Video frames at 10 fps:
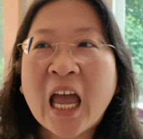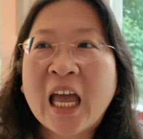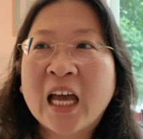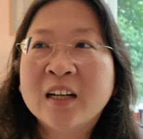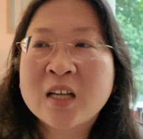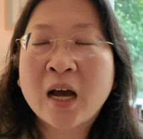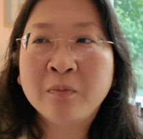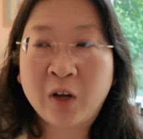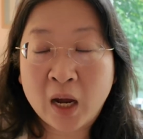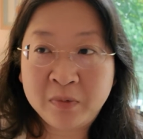And
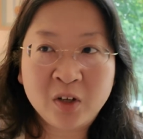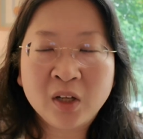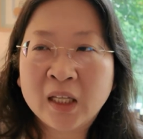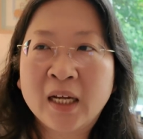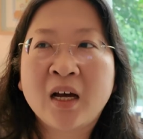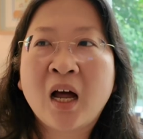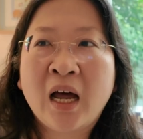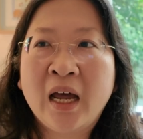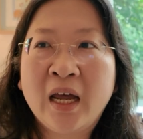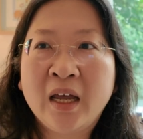I'm good. Like
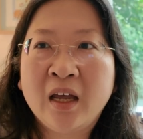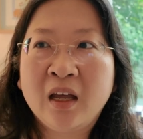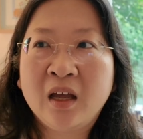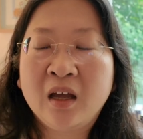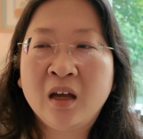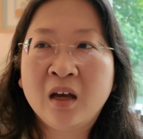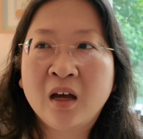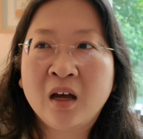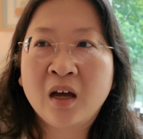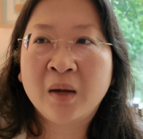
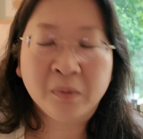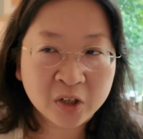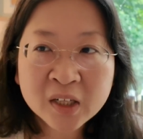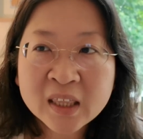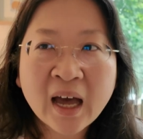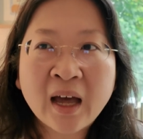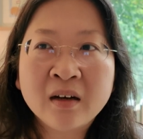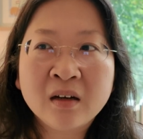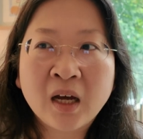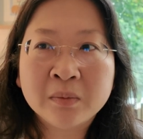I'm good at
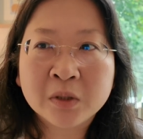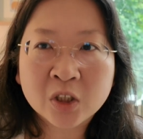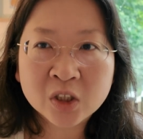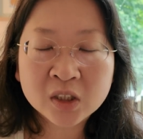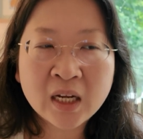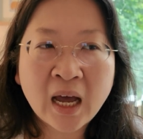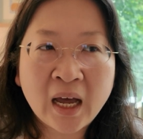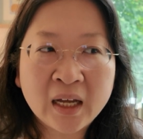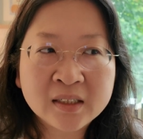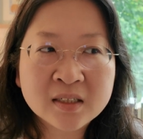that. I'm good
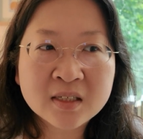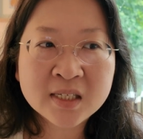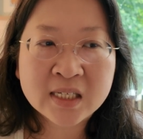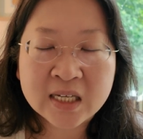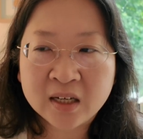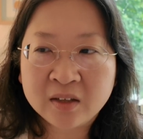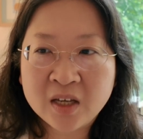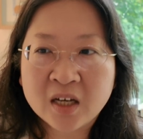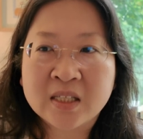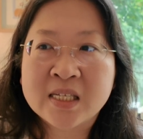at seeing
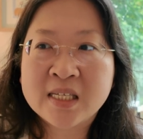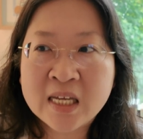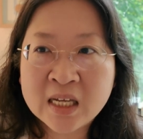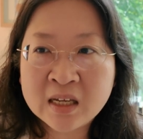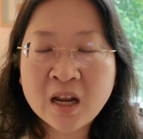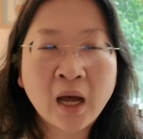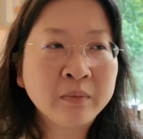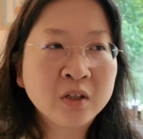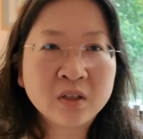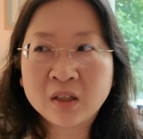the unseen.
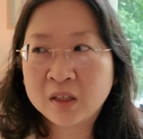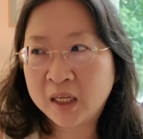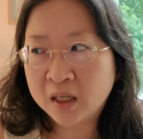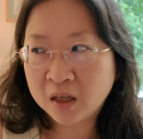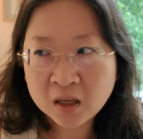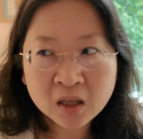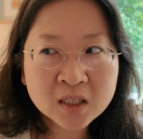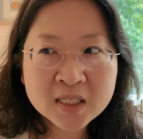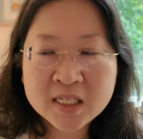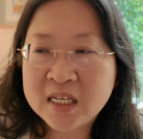I'm good at like
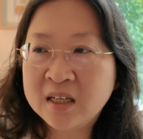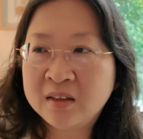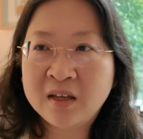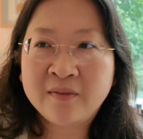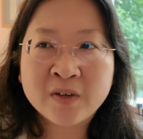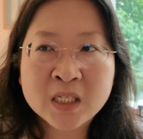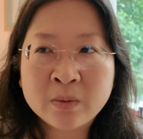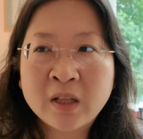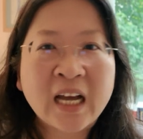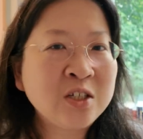seeing the
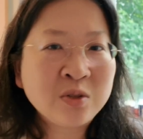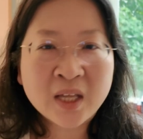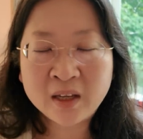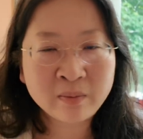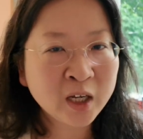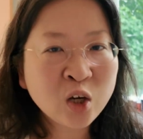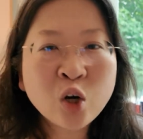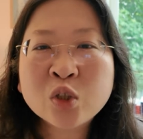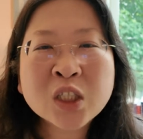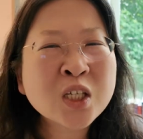invisible. I do that in my
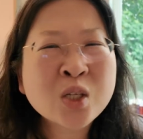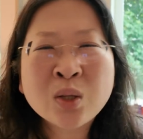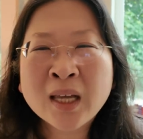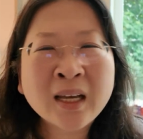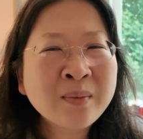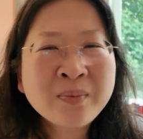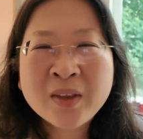coaching. So like